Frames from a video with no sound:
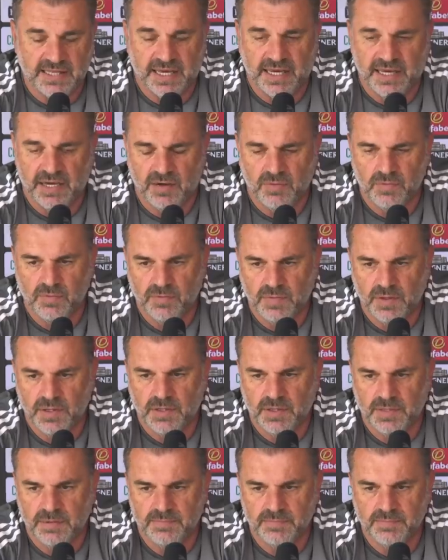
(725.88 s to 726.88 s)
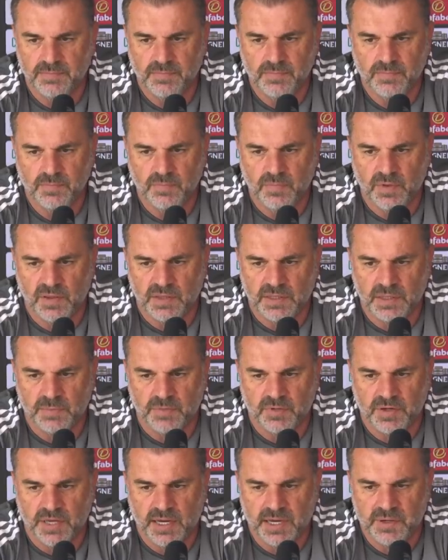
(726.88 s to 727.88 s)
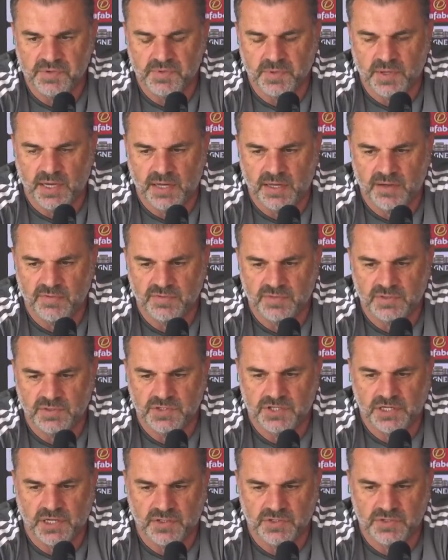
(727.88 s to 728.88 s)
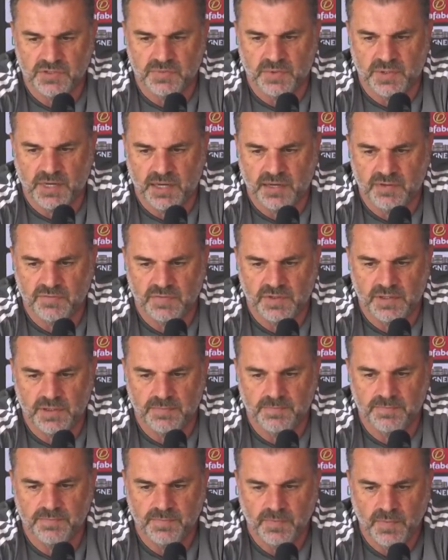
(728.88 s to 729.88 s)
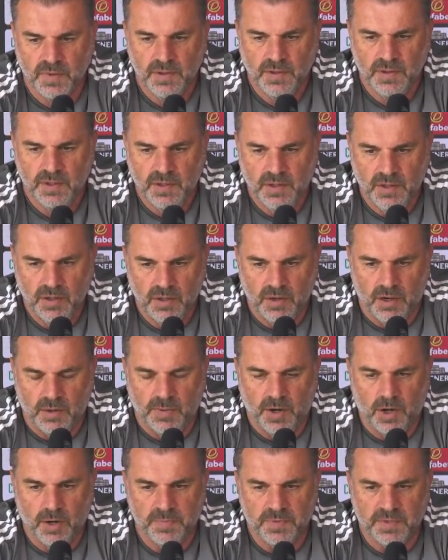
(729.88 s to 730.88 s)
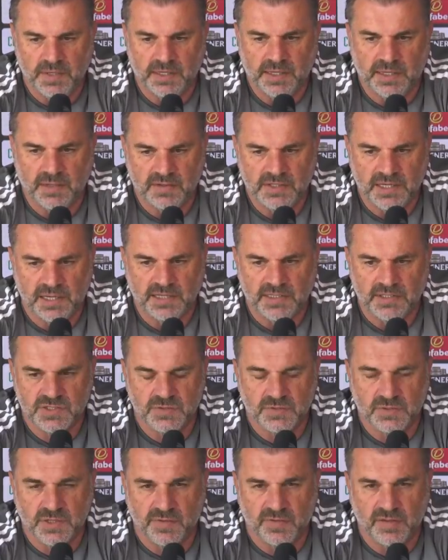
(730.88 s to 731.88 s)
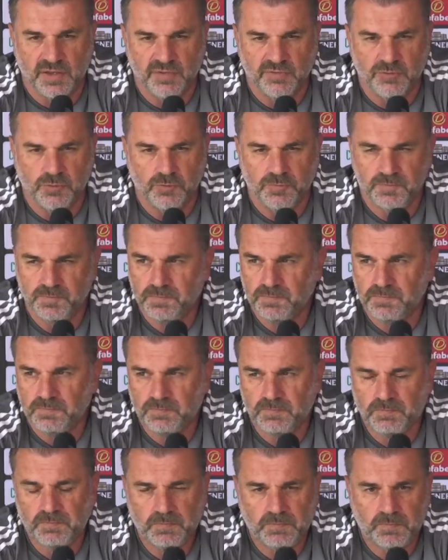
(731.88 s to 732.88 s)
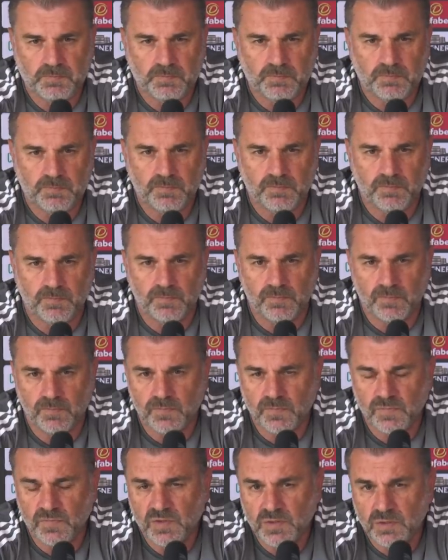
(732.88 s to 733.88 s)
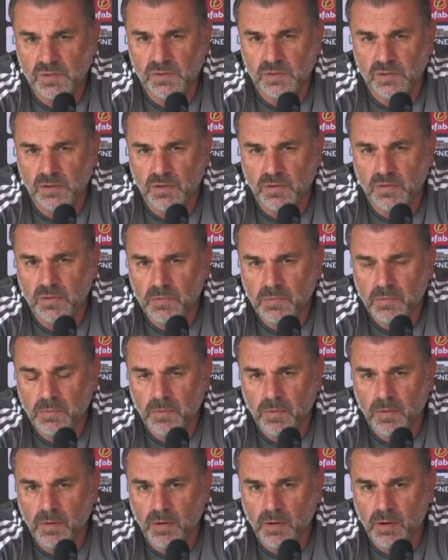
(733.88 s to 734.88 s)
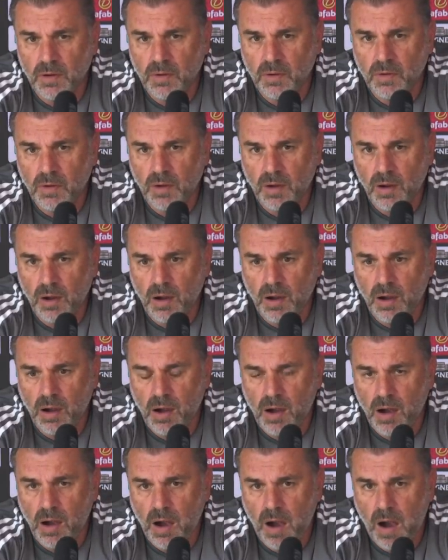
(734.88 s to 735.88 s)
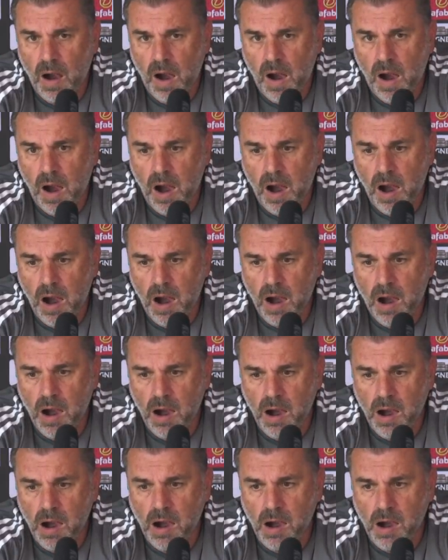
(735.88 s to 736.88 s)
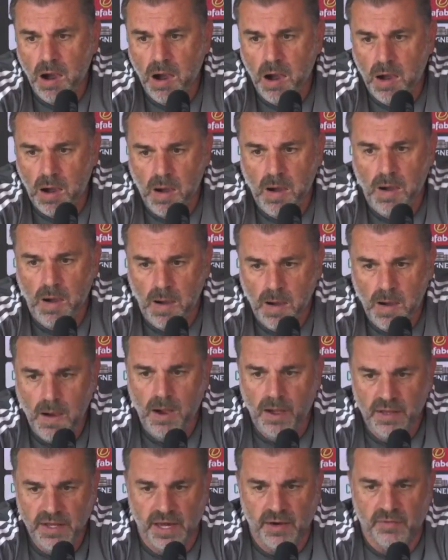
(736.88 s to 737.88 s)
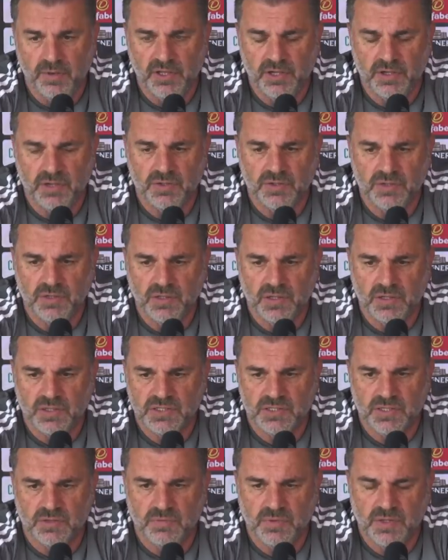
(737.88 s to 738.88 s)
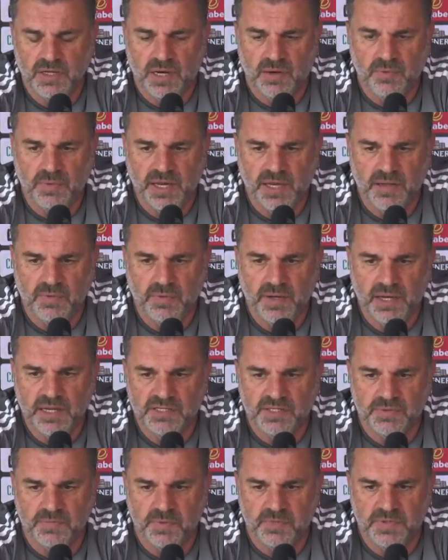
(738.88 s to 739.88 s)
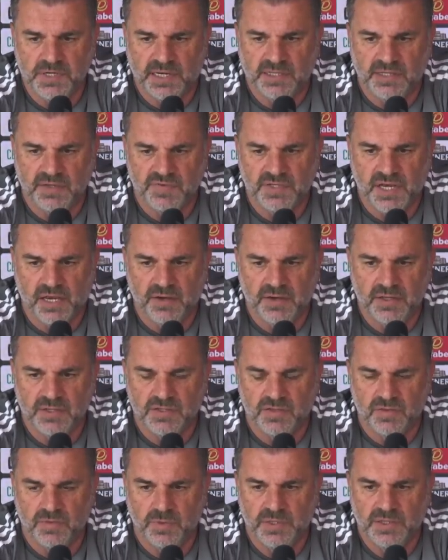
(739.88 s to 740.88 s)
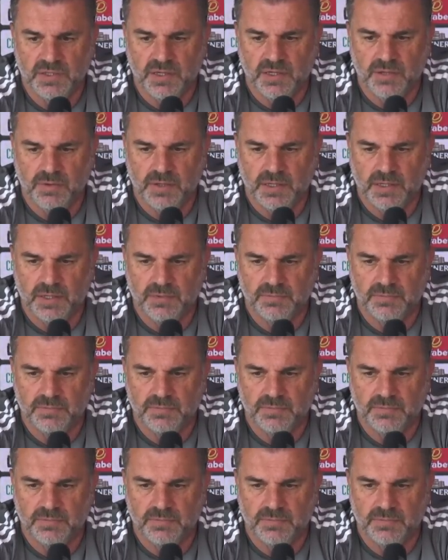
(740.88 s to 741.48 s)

now, with the number of games we have and the challenges we have, I'm hoping that that'll take us to another level. And just one final really quick one, how pleased are you with how the squad's looking at the moment now that the window's shut? Yeah, really good. Like I said, you know, we had some objectives going into the window,